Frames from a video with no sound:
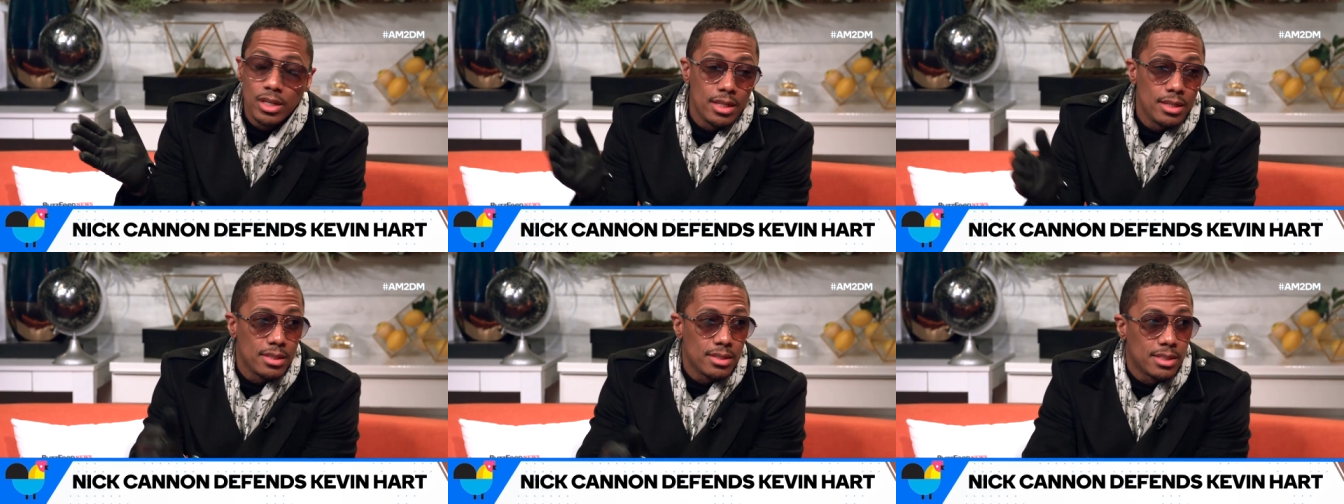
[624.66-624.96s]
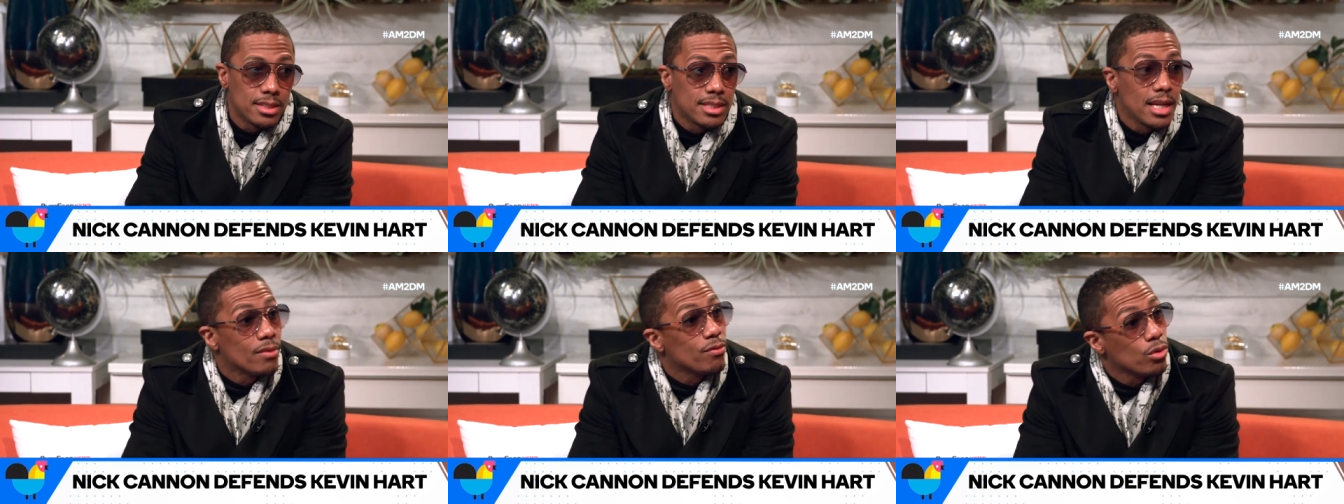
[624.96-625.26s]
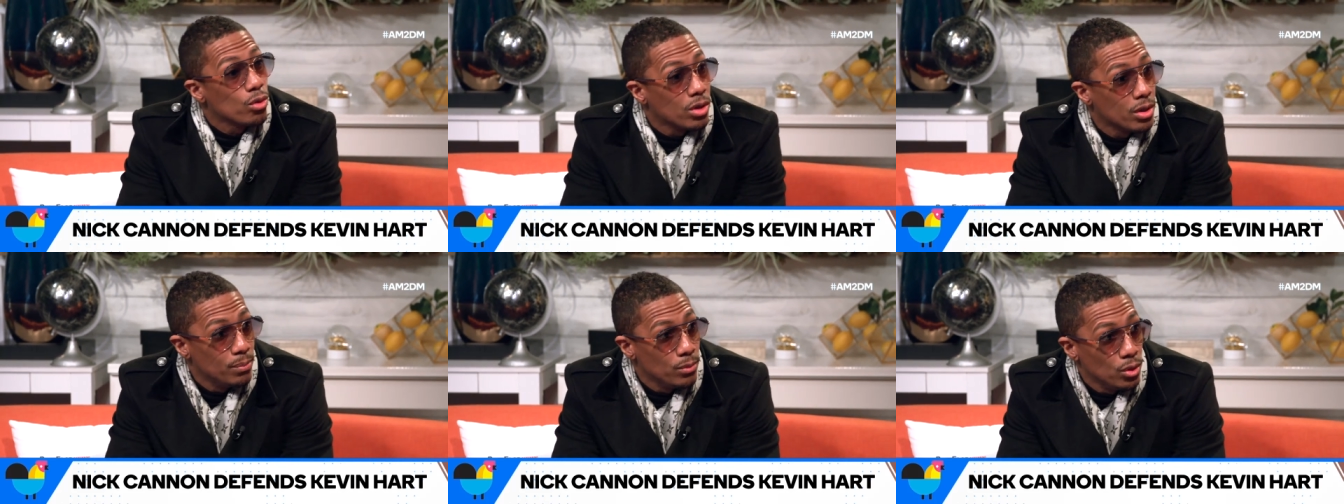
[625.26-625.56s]
treated
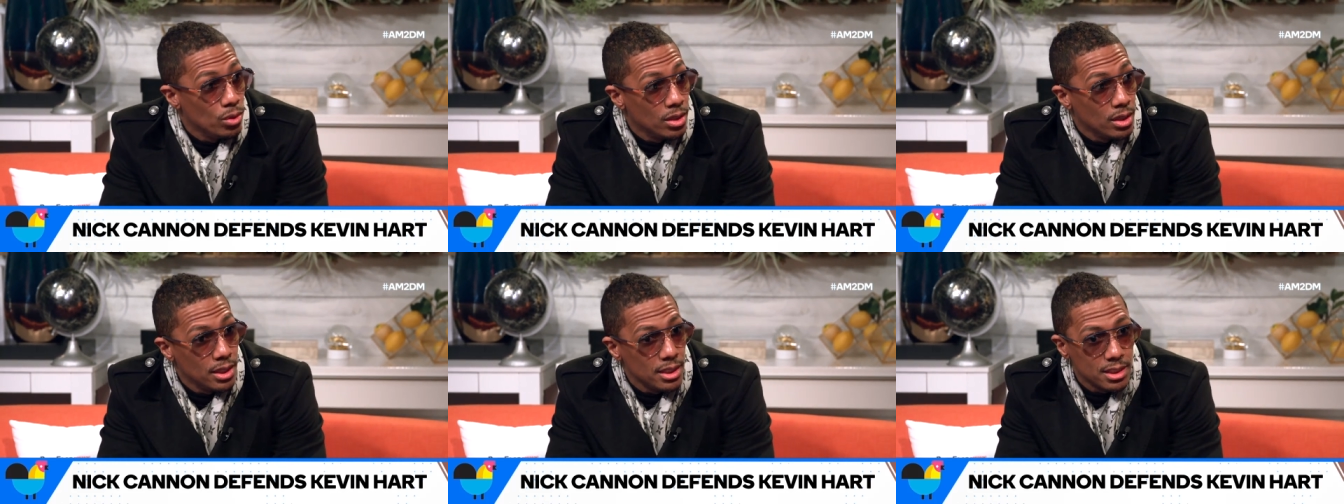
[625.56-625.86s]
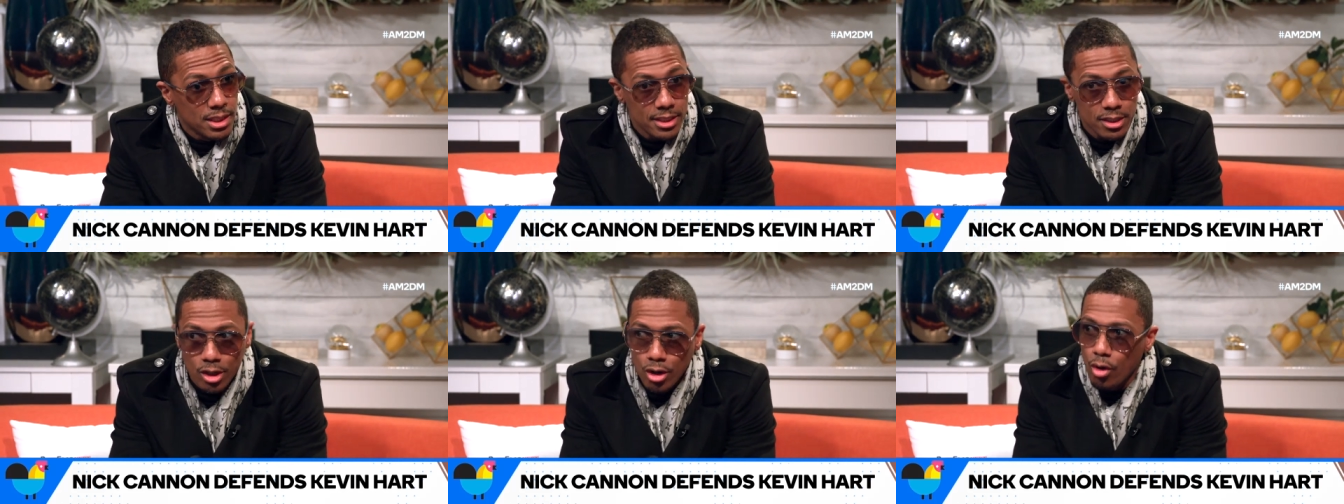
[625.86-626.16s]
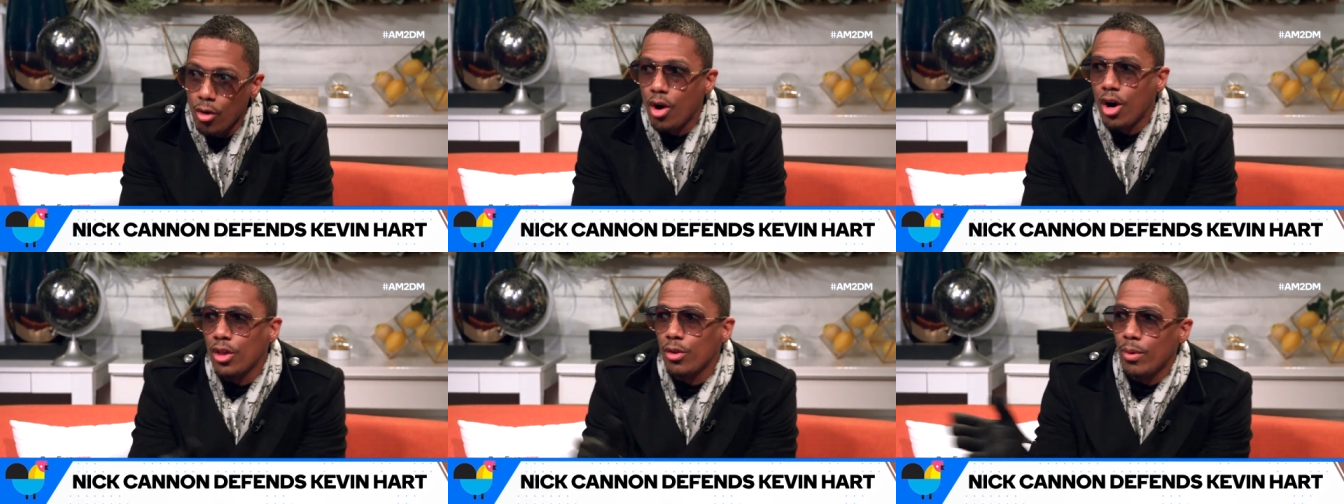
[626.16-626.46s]
several communities. Let's
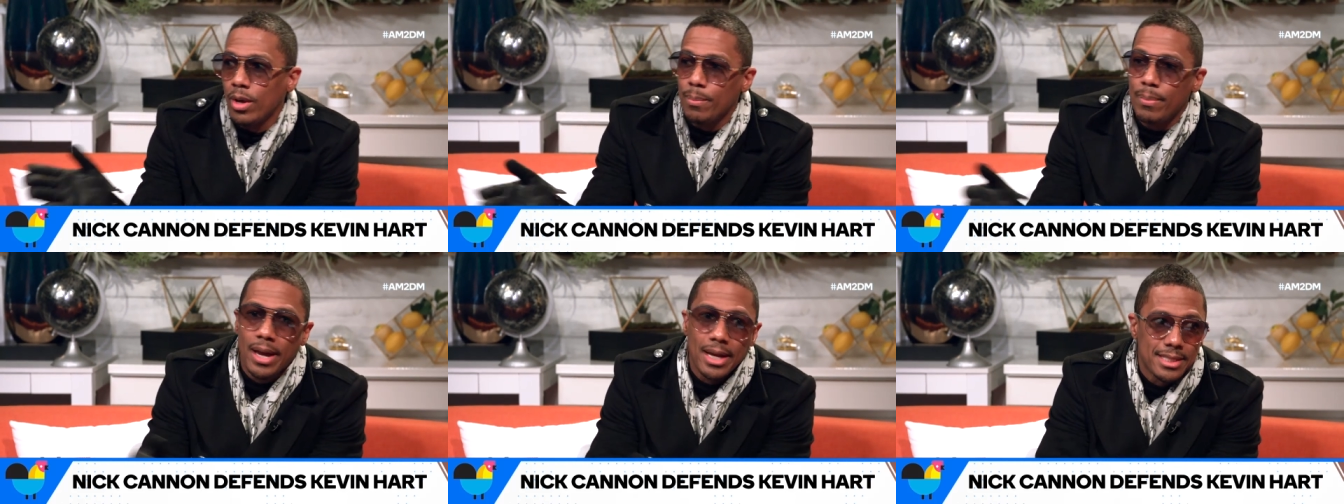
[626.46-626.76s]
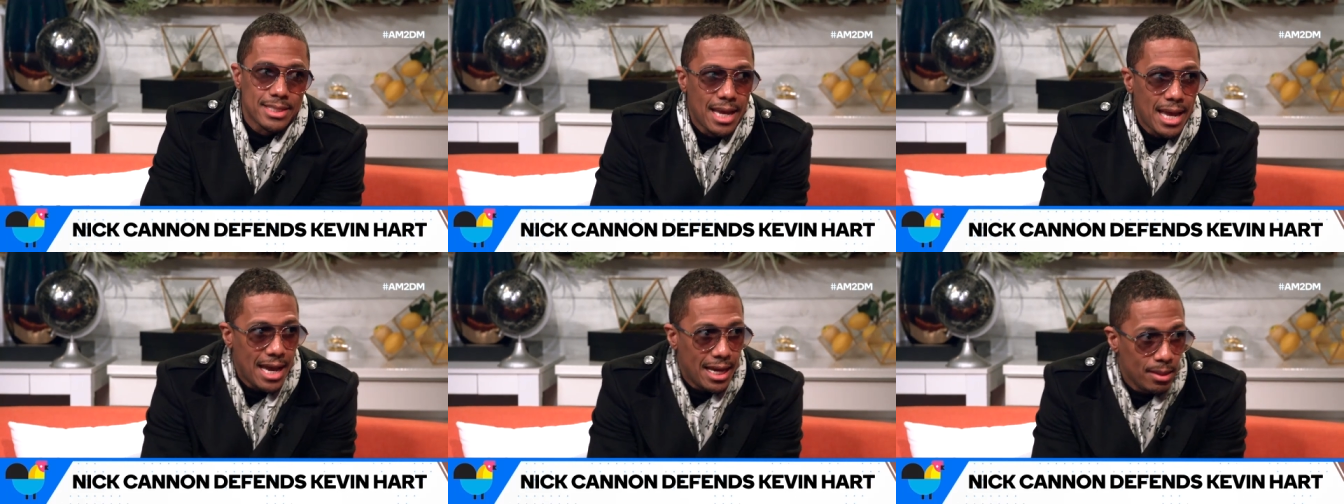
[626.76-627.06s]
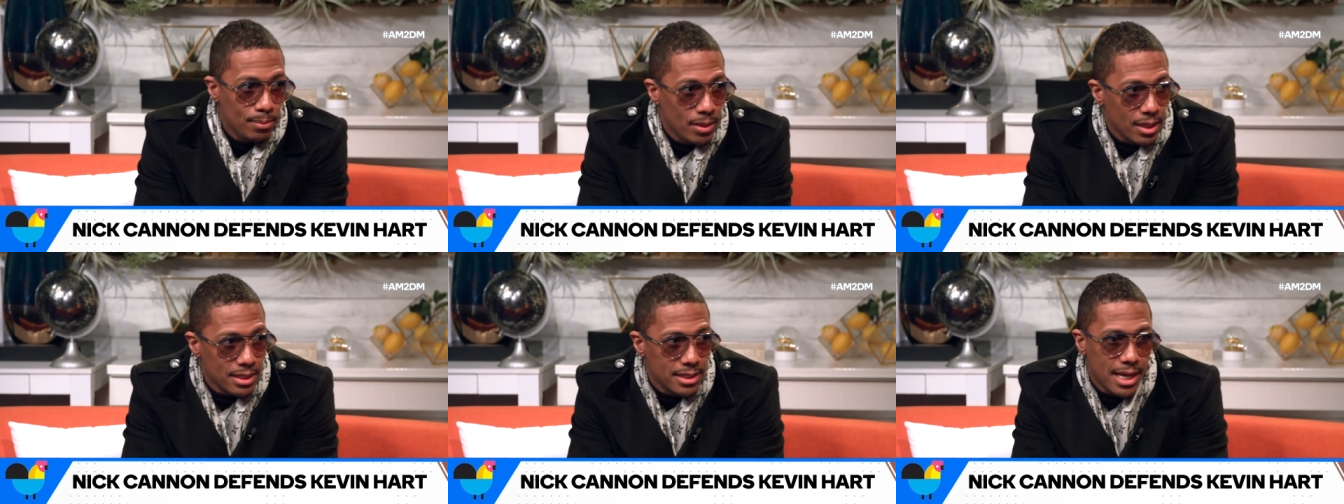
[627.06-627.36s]
go all the way back to
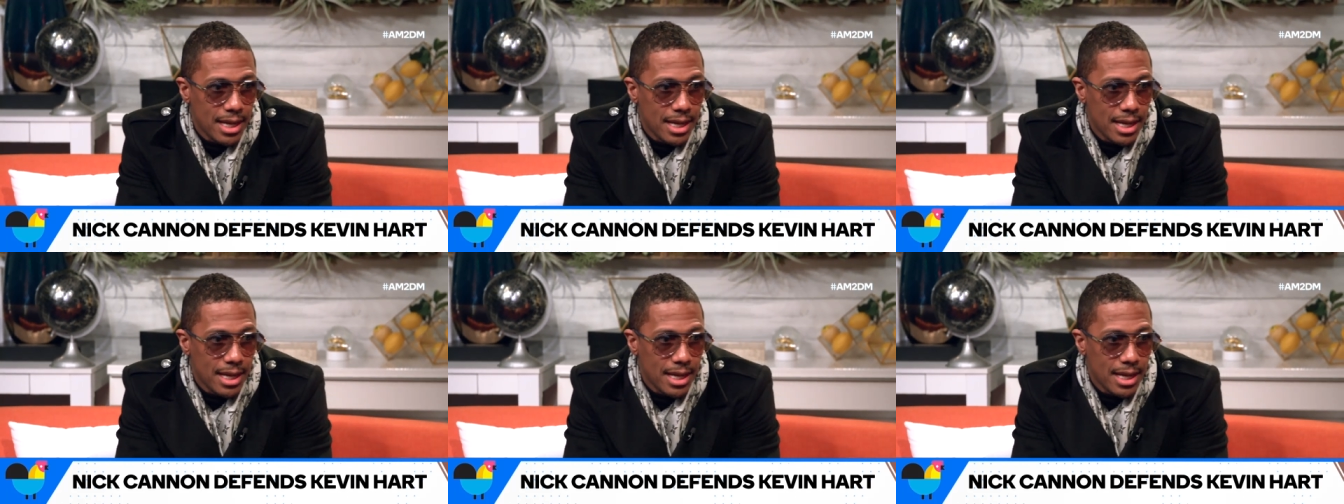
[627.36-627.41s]
Hattie